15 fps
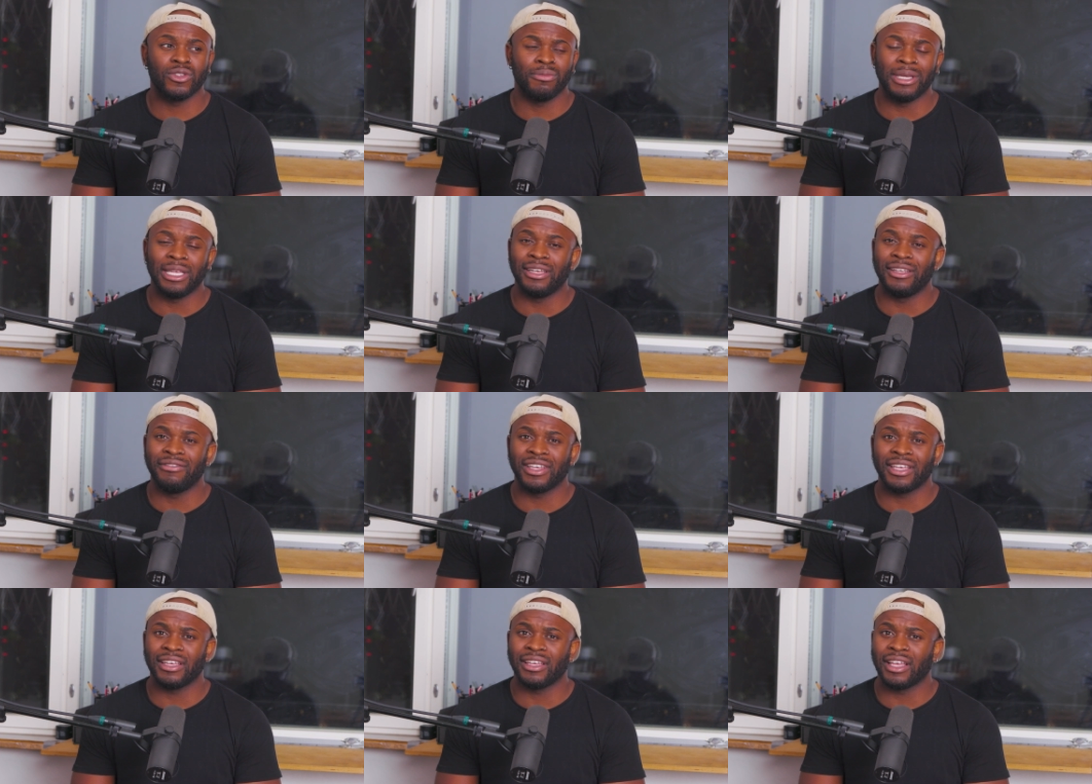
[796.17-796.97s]
be
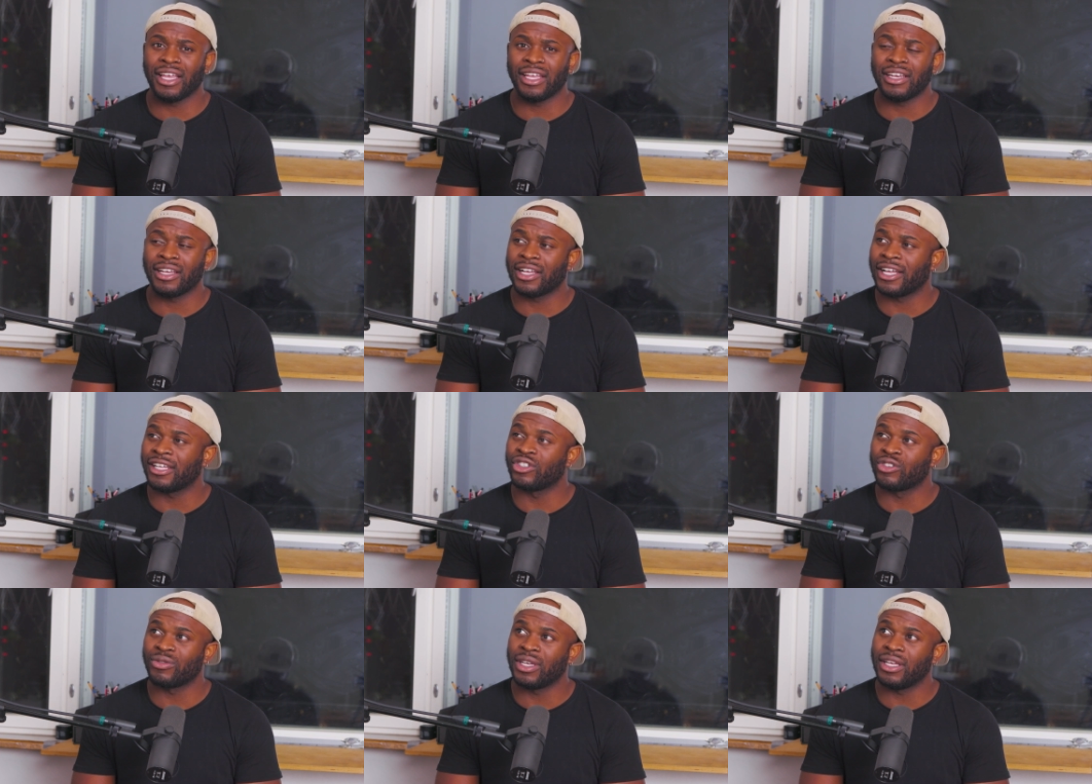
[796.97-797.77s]
living in a
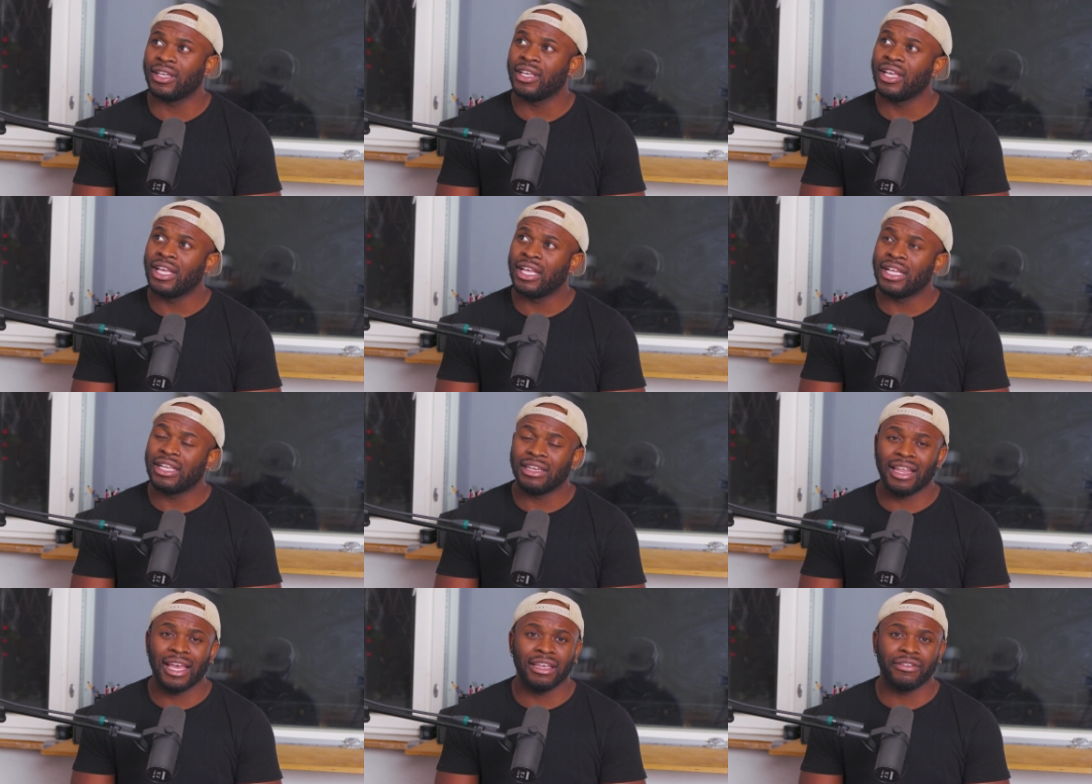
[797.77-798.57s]
country
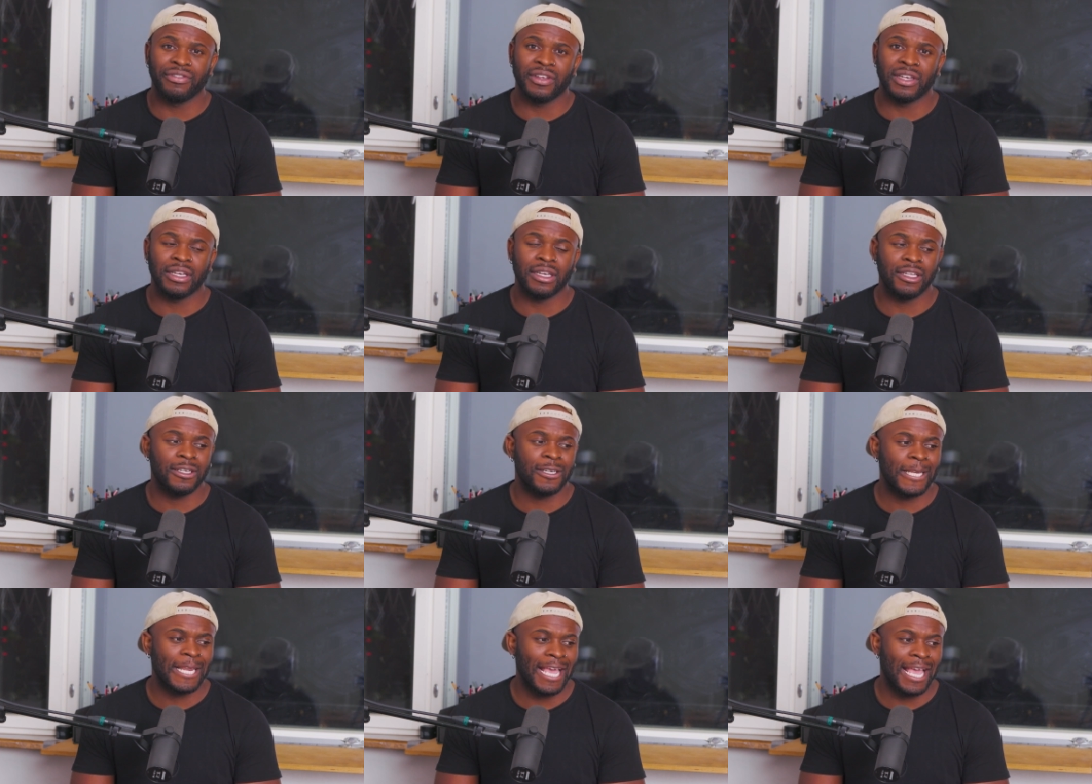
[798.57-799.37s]
like Finland.